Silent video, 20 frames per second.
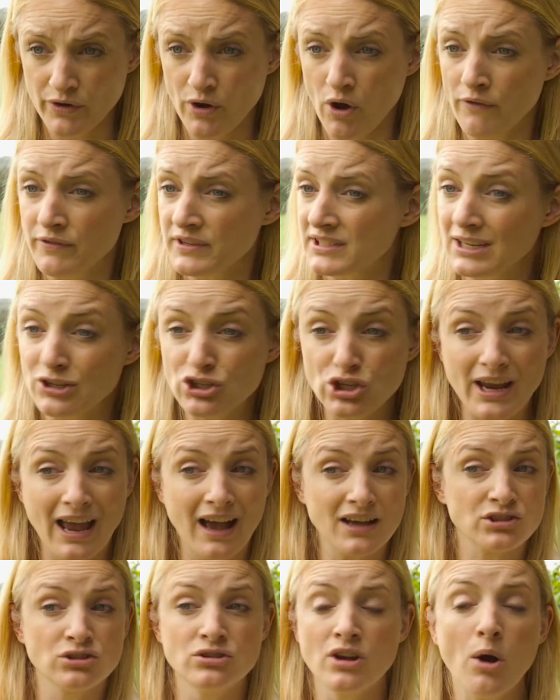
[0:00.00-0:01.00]
and obviously she
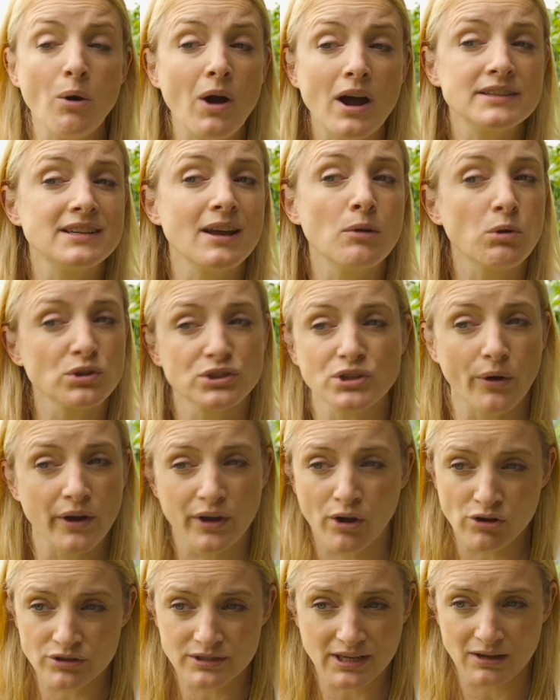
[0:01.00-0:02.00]
has no idea what's
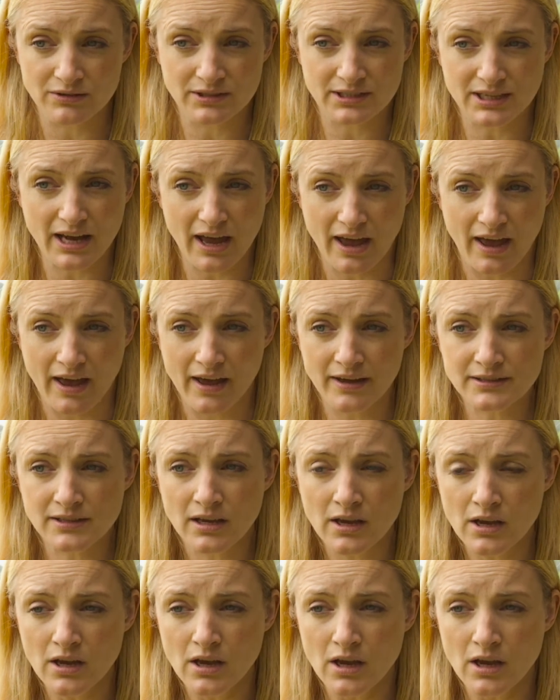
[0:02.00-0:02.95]
going on downstairs,